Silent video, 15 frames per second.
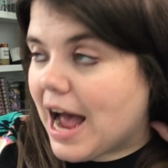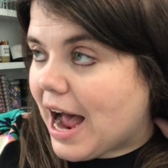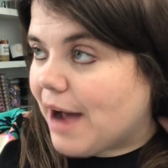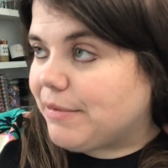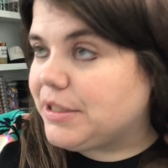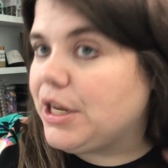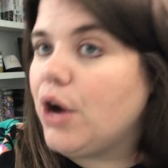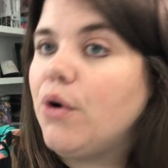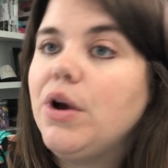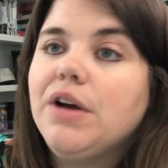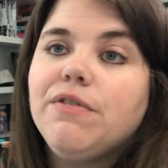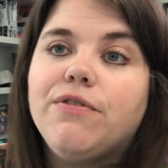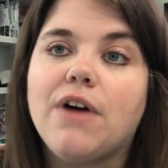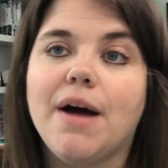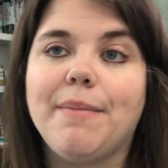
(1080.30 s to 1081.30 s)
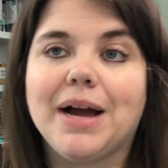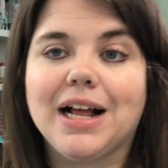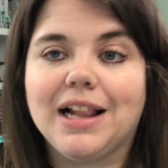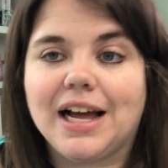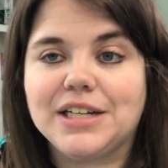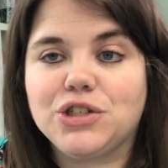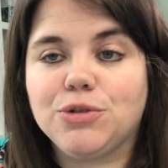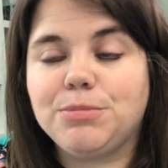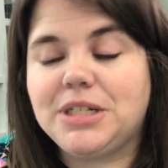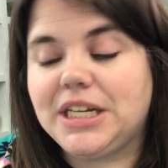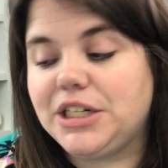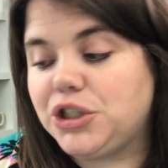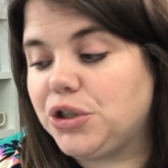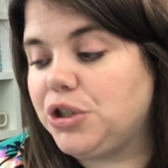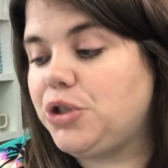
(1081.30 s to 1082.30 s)
I was going from a classroom
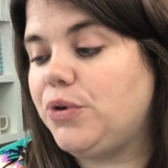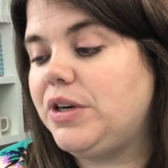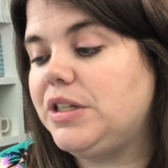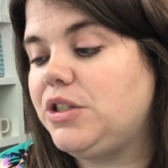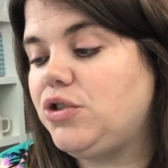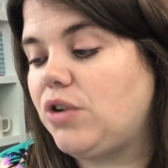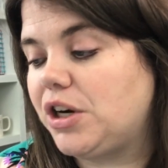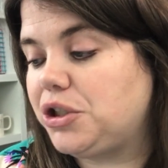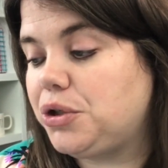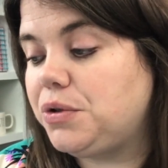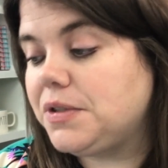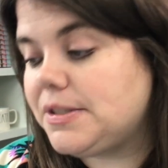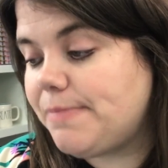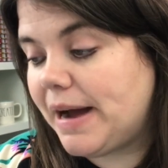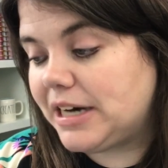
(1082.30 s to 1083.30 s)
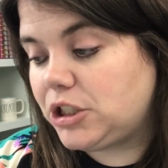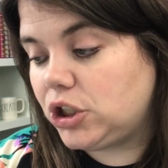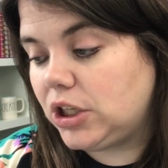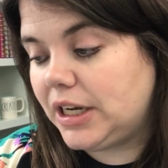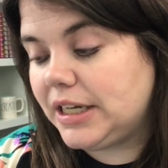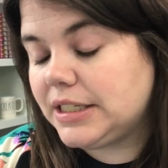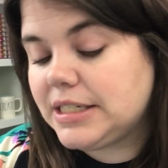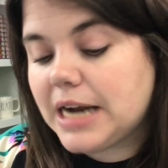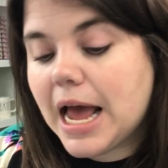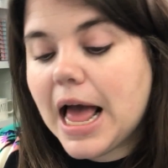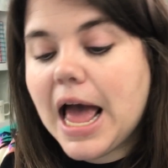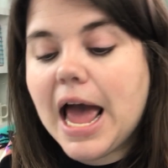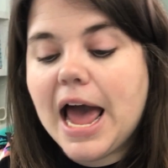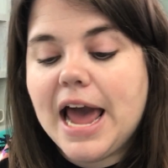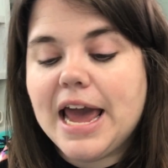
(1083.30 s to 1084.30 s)
teacher to an instructional specialist,
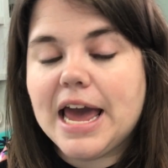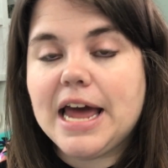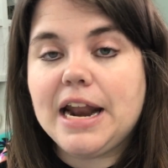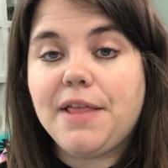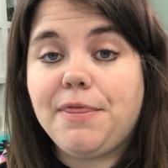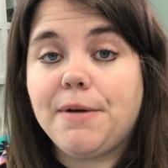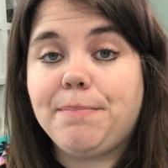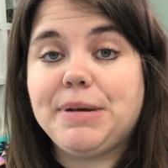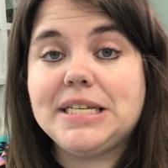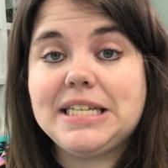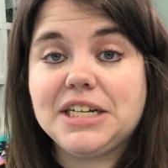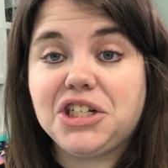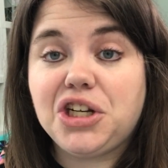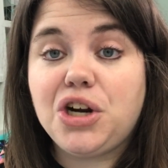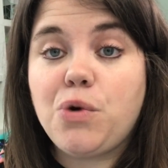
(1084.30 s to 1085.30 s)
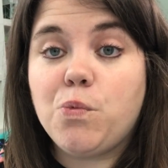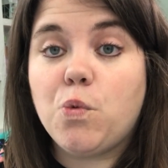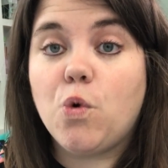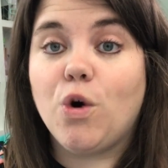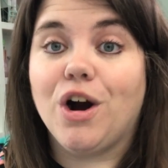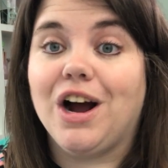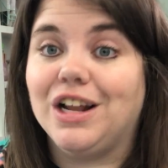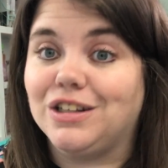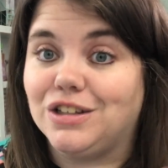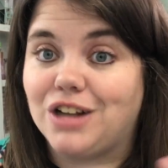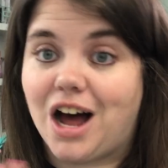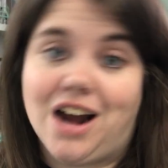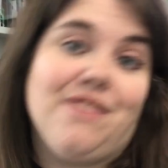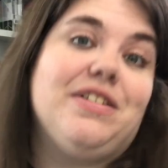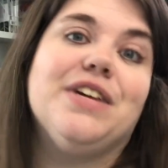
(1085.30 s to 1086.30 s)
and the position wore a
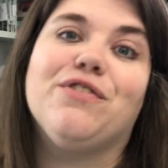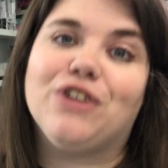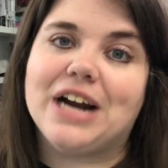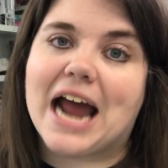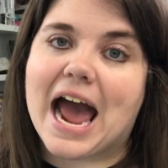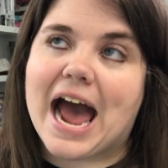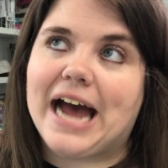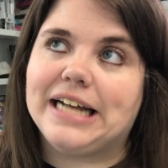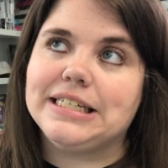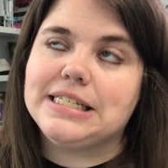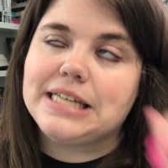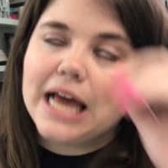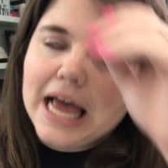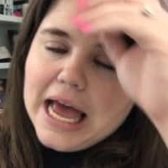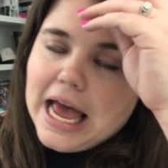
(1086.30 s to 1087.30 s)
lot of different hats.